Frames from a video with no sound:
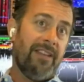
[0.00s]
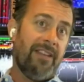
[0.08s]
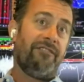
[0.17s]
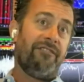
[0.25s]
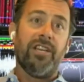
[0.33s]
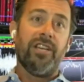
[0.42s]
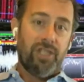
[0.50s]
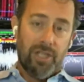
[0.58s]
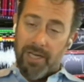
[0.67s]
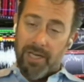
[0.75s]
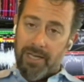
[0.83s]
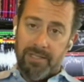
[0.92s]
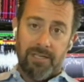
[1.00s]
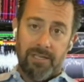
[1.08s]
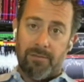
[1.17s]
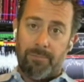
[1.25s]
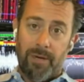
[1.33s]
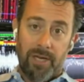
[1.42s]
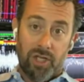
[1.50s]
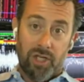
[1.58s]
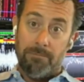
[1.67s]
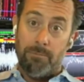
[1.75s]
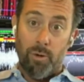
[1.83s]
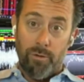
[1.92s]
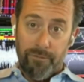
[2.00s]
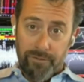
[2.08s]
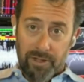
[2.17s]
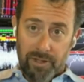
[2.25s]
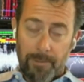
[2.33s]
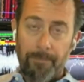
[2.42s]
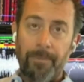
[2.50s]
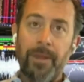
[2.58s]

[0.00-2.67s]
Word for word: inflation anticipation moves.